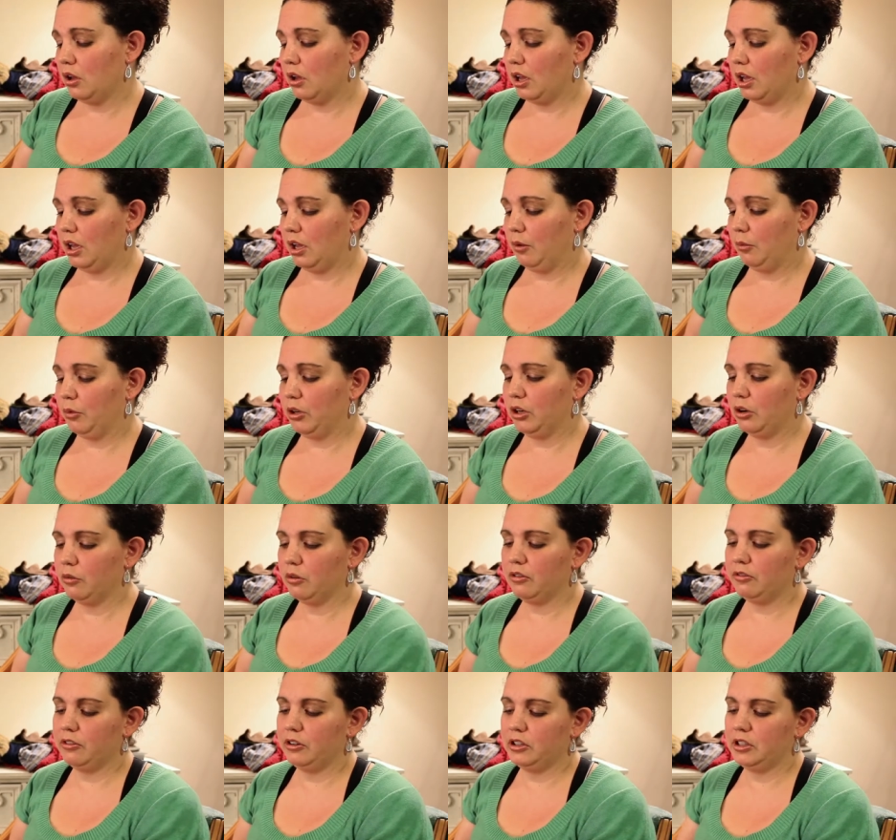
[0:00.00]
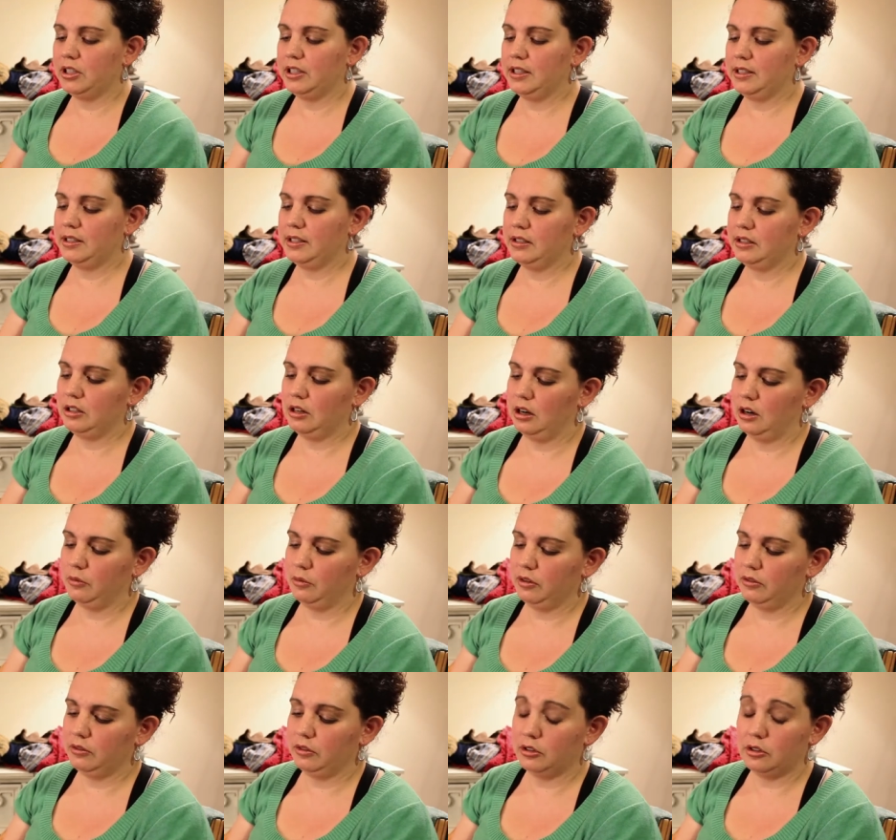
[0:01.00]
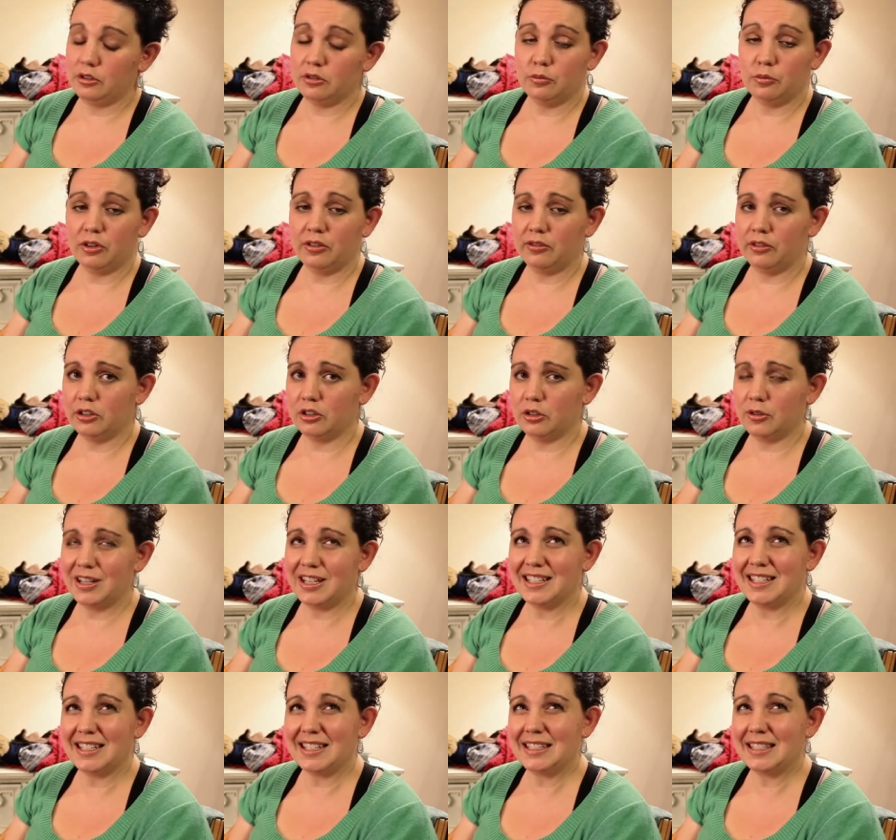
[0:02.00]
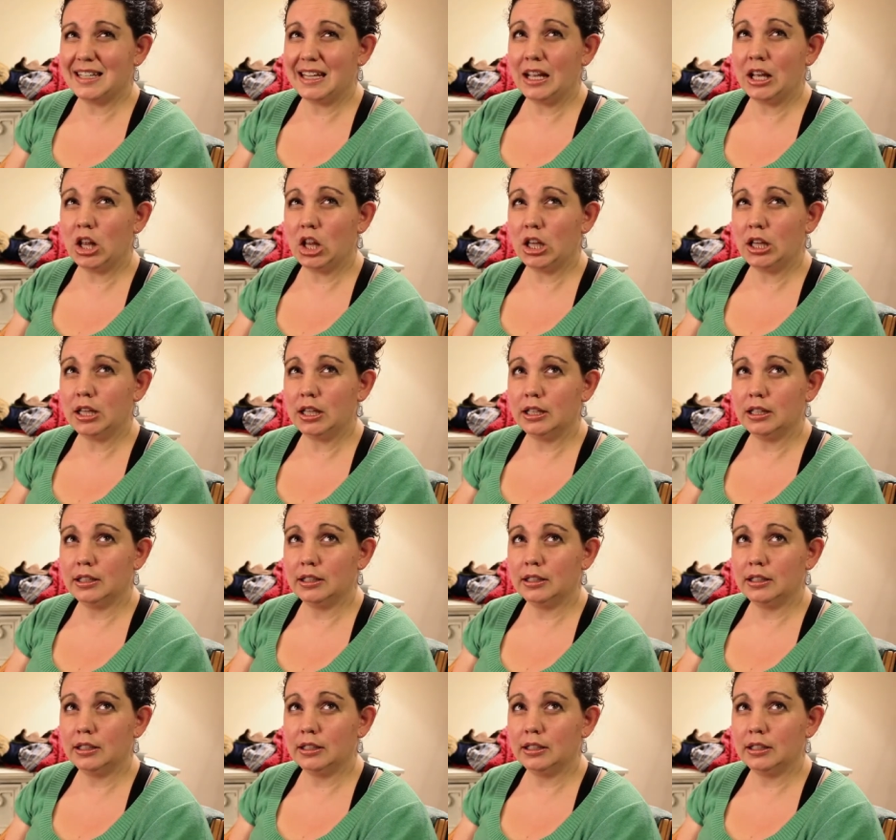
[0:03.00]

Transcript: um, we don't refer to this as yarn, we refer to, refer to it as a single.